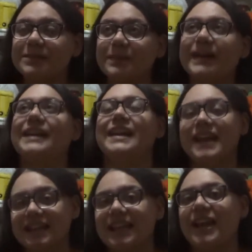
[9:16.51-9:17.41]
but
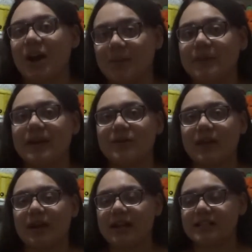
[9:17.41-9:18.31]
they are pretty
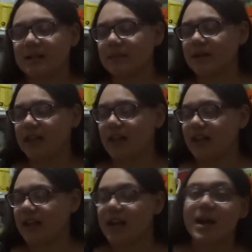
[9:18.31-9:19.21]
rare, and some are
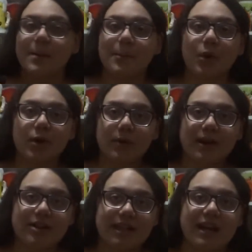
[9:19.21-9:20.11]
like more
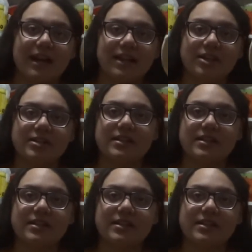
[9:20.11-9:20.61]
rare than others.